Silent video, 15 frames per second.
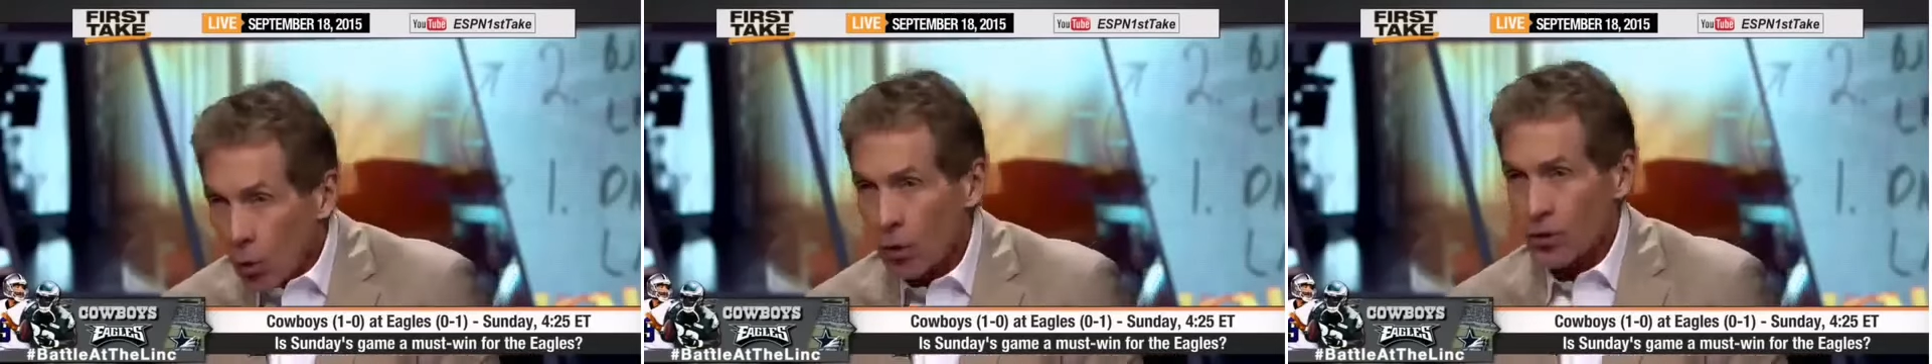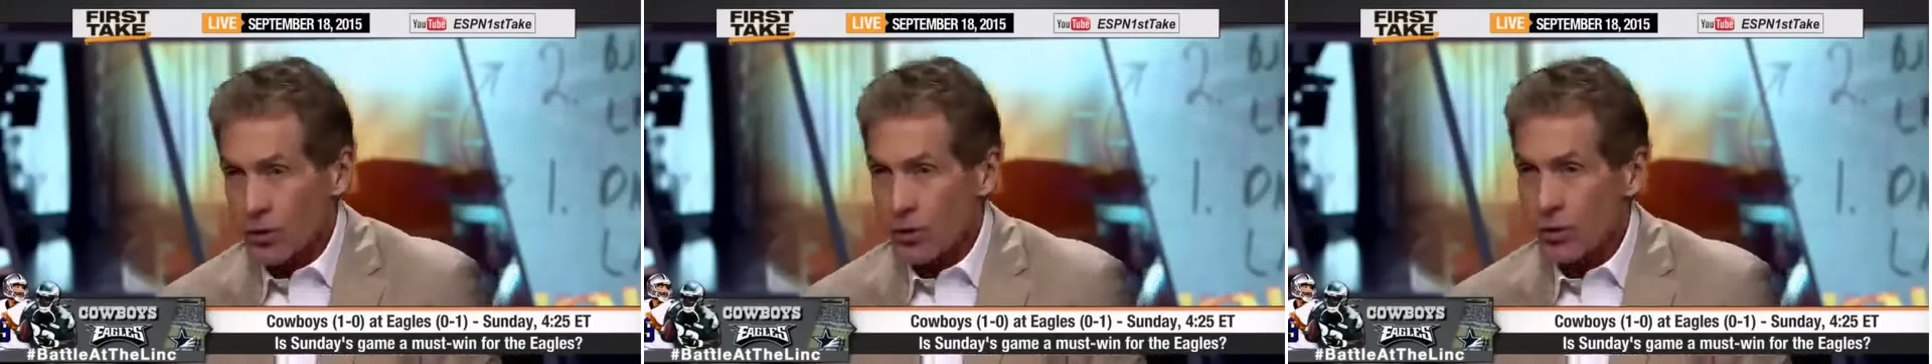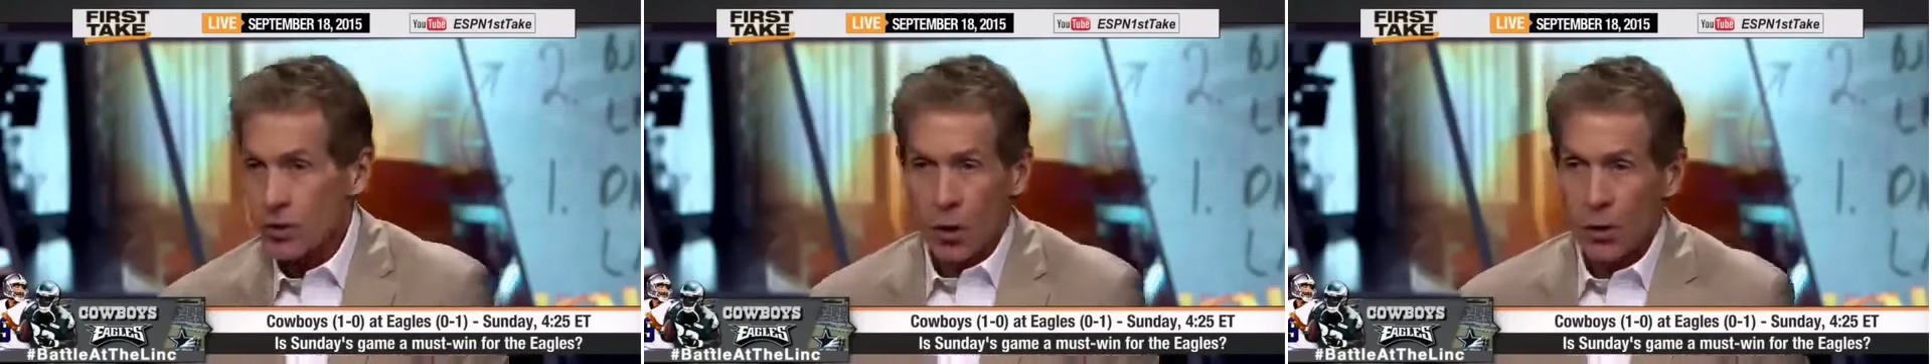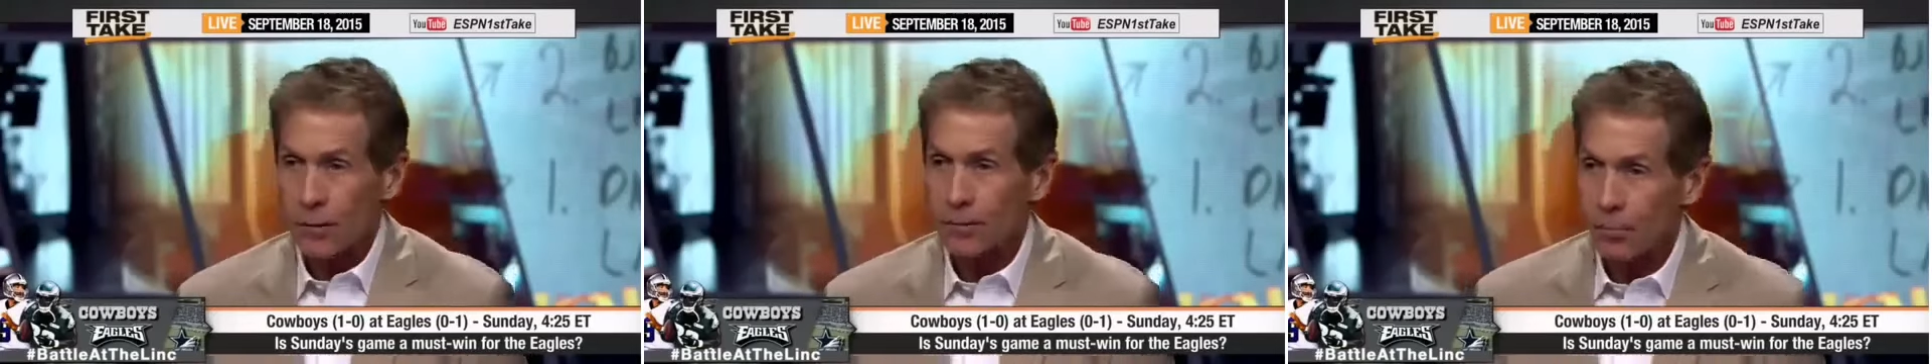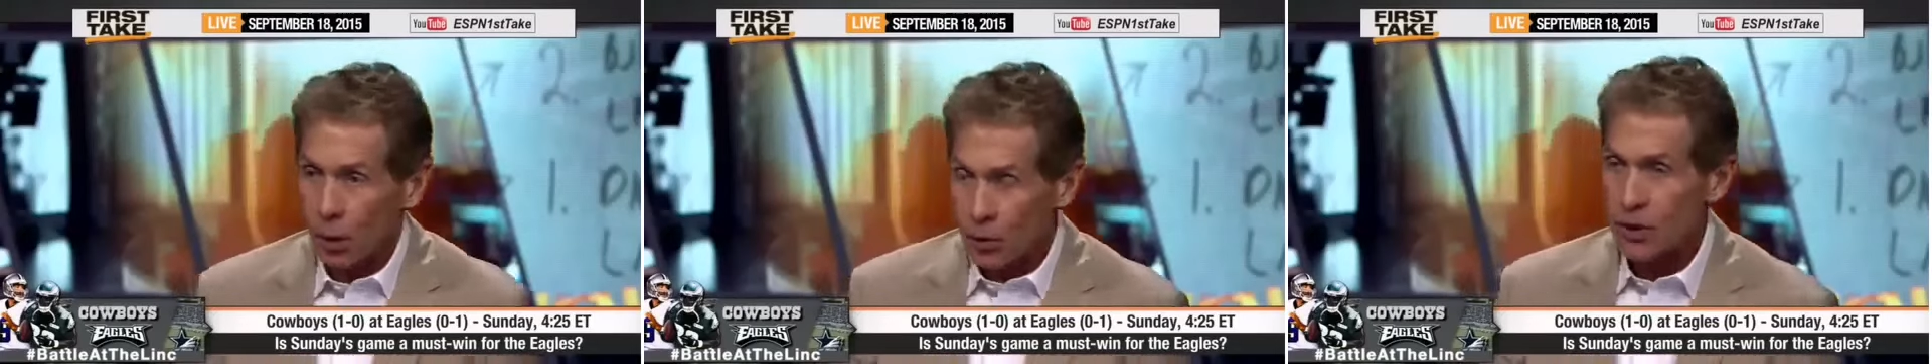horses
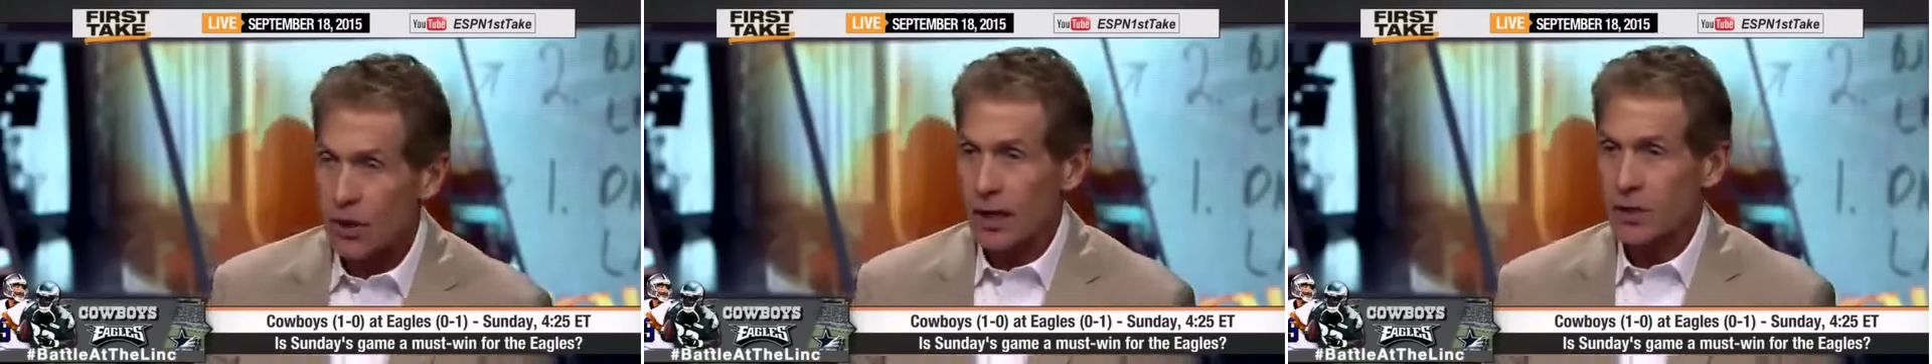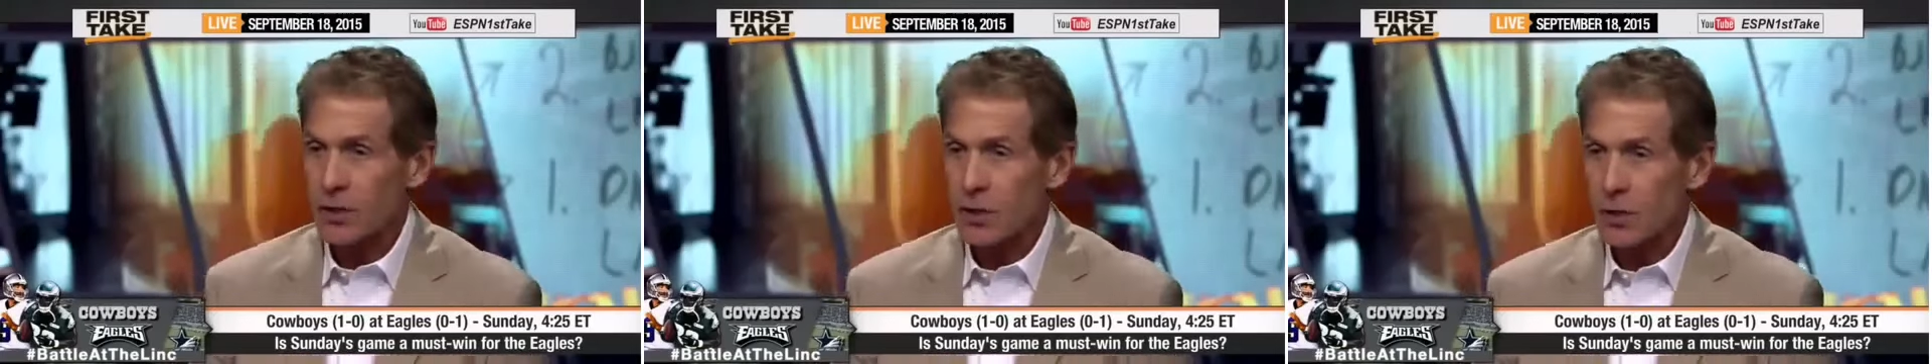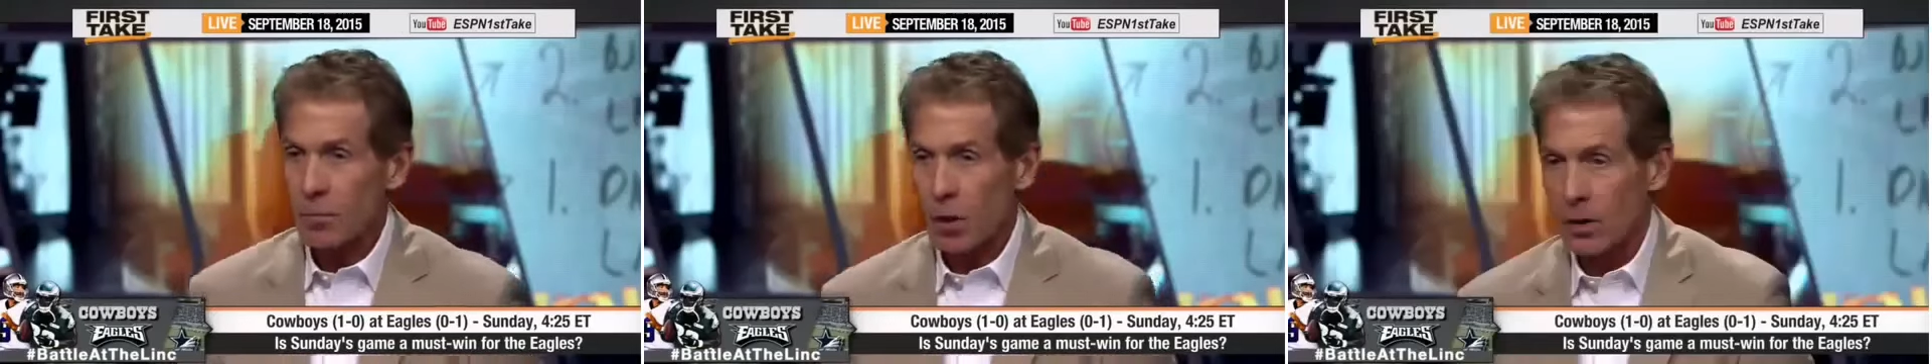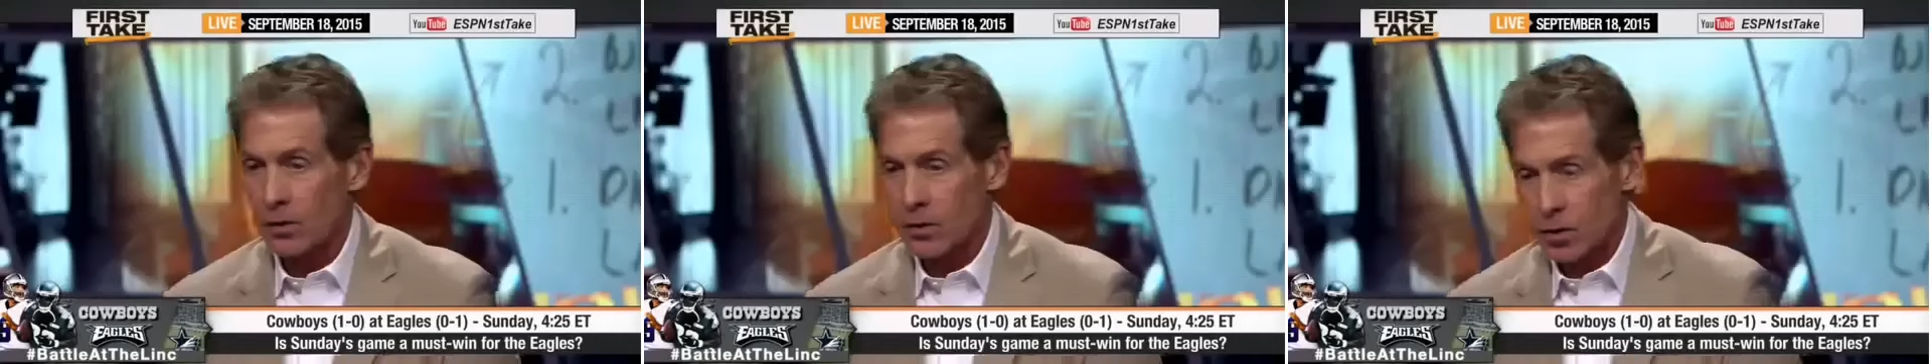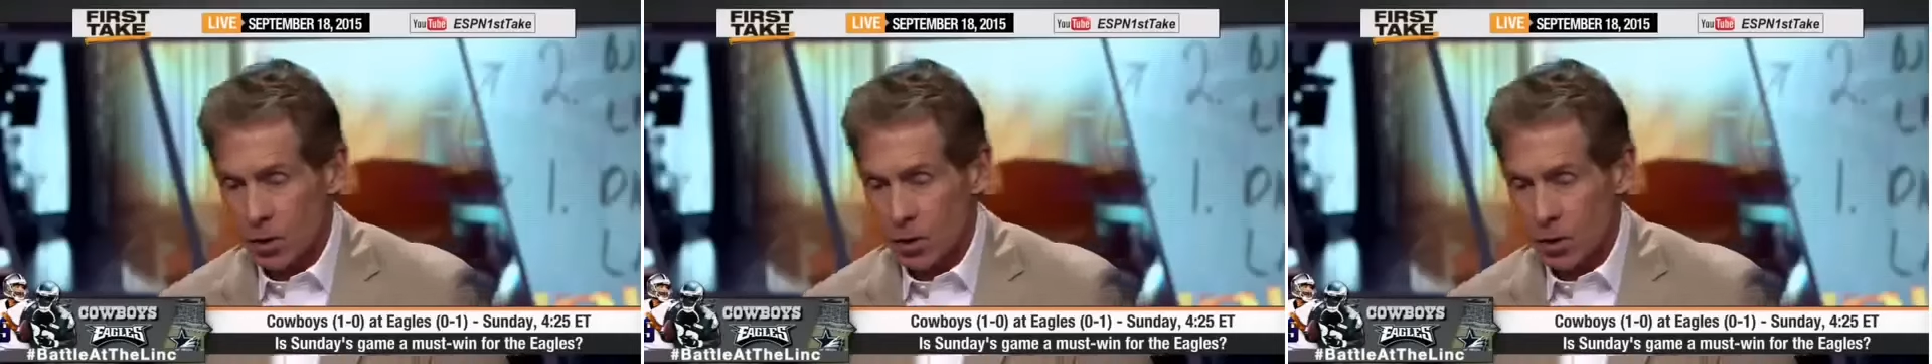on both sides of the ball,